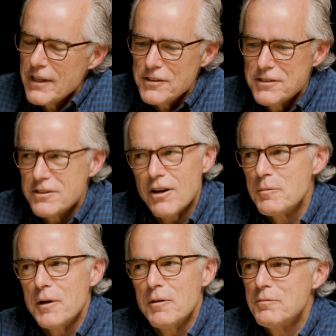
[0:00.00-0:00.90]
And you talk
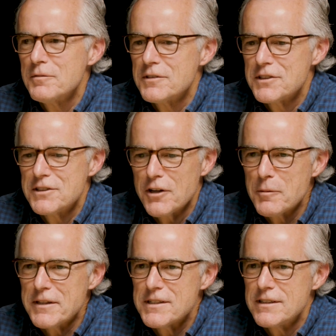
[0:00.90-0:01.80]

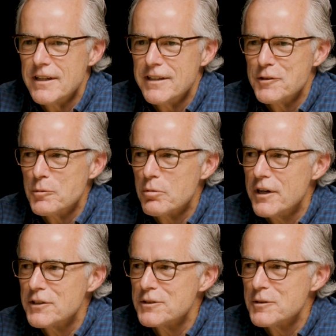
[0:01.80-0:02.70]
about steady under
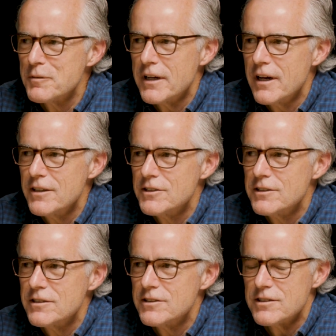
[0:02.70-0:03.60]
pressure. Oh my God,
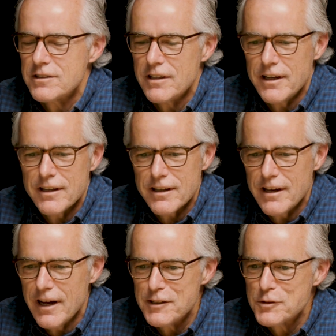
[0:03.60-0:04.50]
she's just like
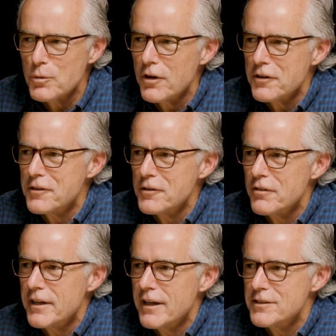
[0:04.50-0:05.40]
ice water in her
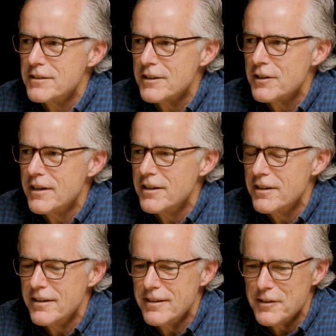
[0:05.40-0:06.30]
veins,
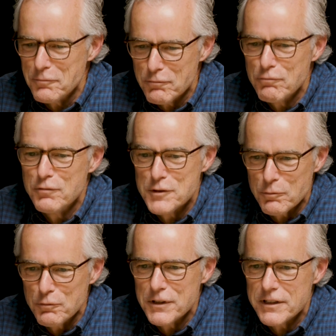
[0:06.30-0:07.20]
and
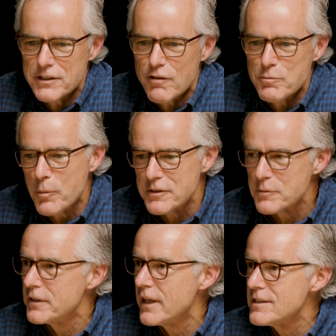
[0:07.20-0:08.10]
some really tough moments. I
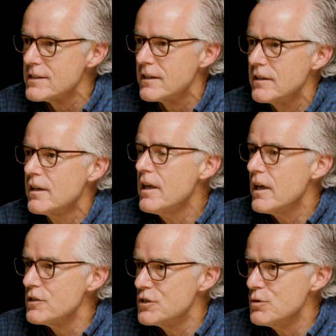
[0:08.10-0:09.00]
mean, they see
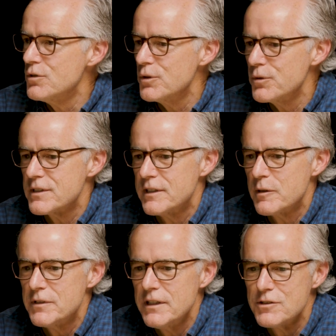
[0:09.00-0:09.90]
as you do as an
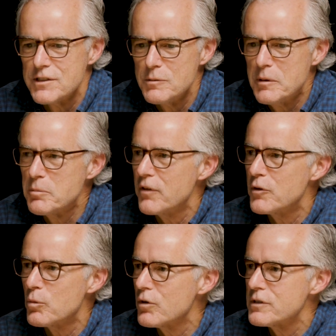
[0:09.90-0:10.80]
EMT, you see people on
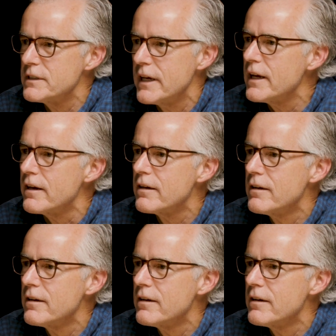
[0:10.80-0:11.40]
their worst day.